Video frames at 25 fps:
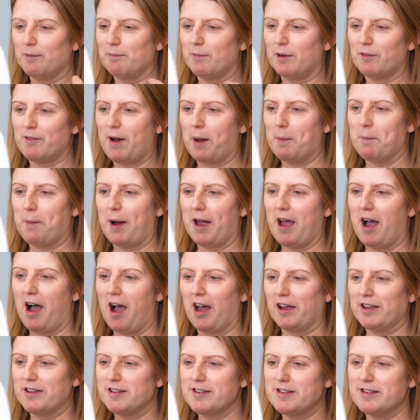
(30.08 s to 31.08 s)
Around my
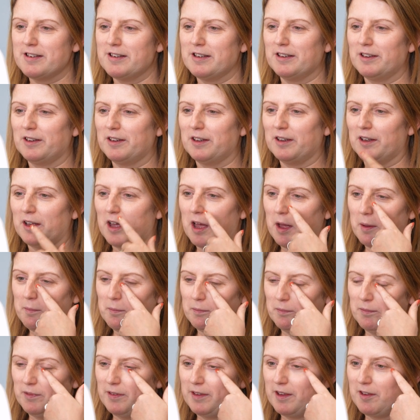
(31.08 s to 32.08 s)
eyes,
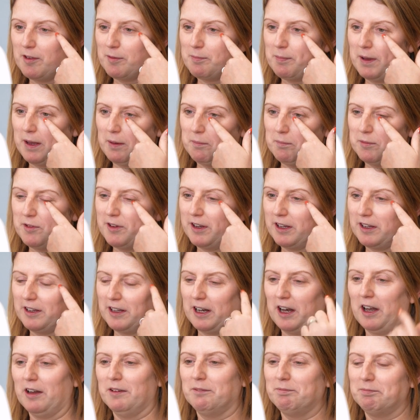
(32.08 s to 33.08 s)
this bit in
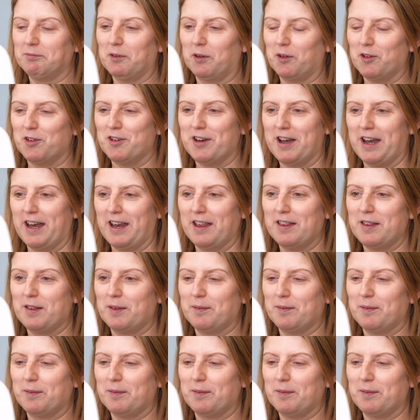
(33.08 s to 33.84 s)
particular, underneath.